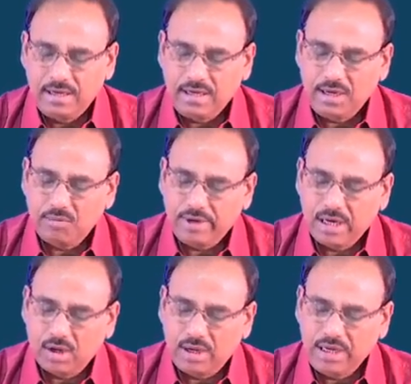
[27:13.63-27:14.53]

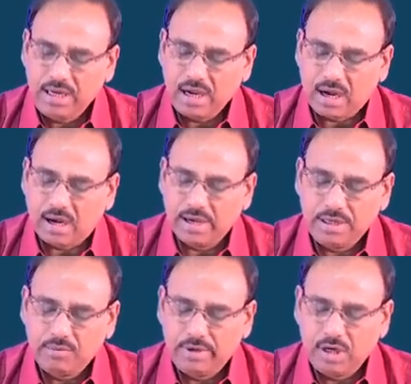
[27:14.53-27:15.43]

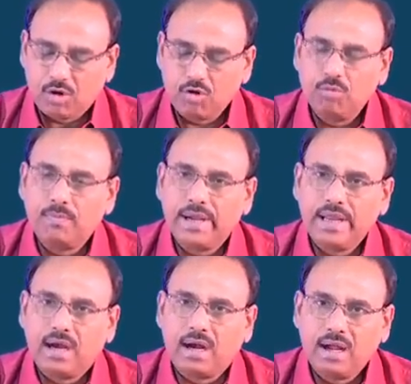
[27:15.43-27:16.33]
EI will
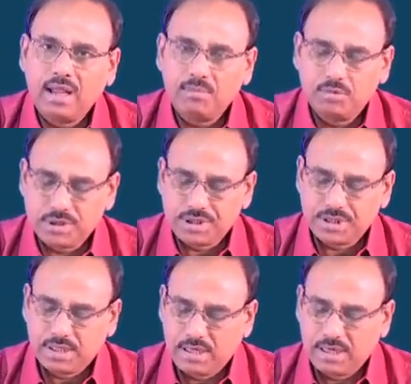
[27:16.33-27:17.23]
occupy a higher
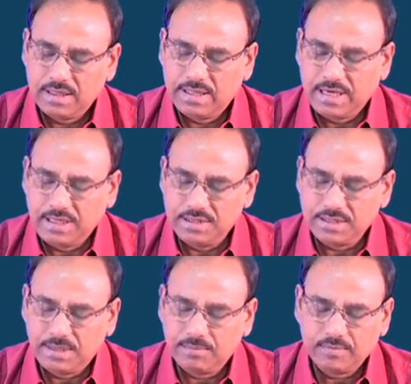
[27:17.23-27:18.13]
position than
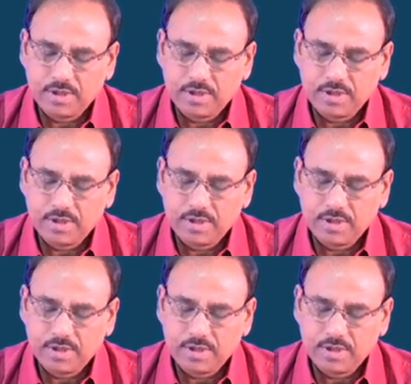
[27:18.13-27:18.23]
EJ.